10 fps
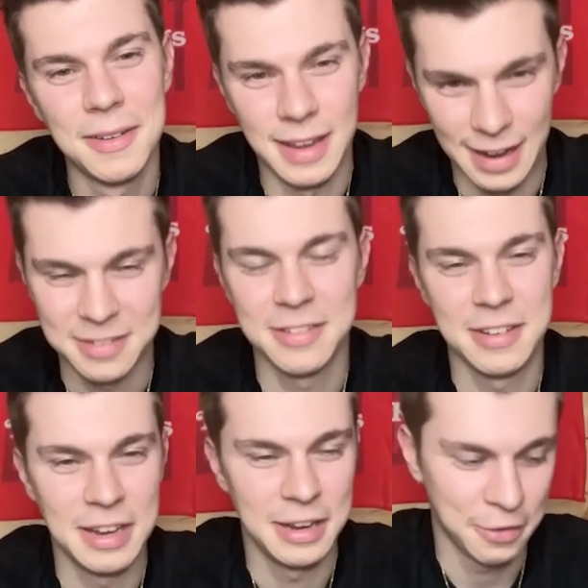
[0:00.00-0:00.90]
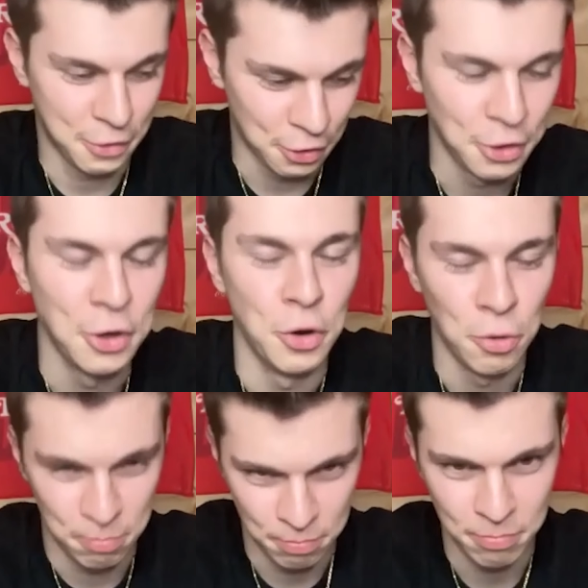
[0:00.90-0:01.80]
Yes, he is their
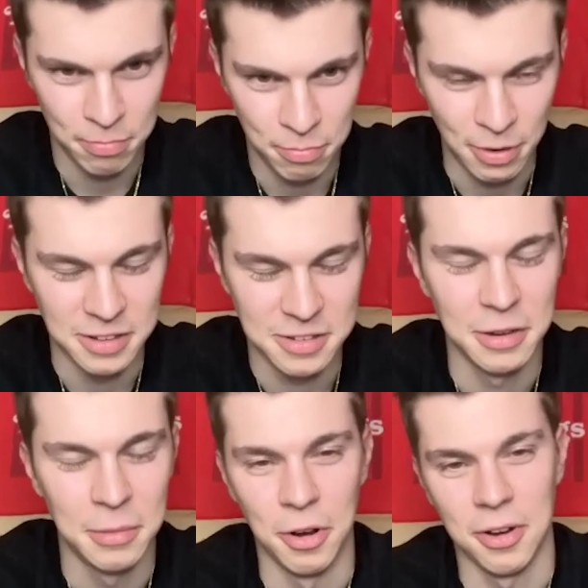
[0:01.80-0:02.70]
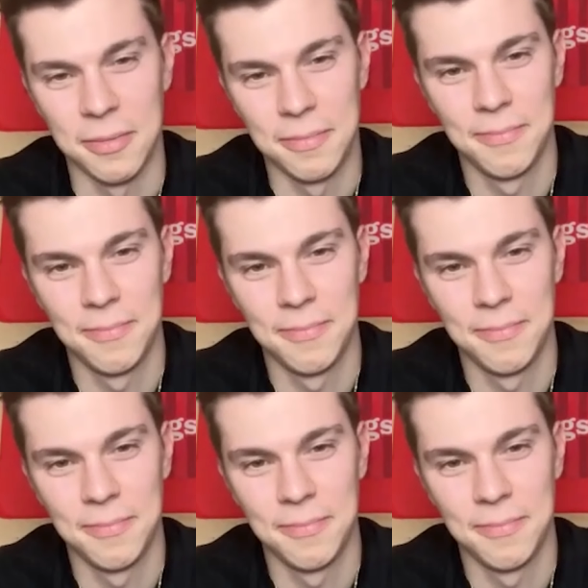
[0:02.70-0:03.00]
new Brent Seabrook.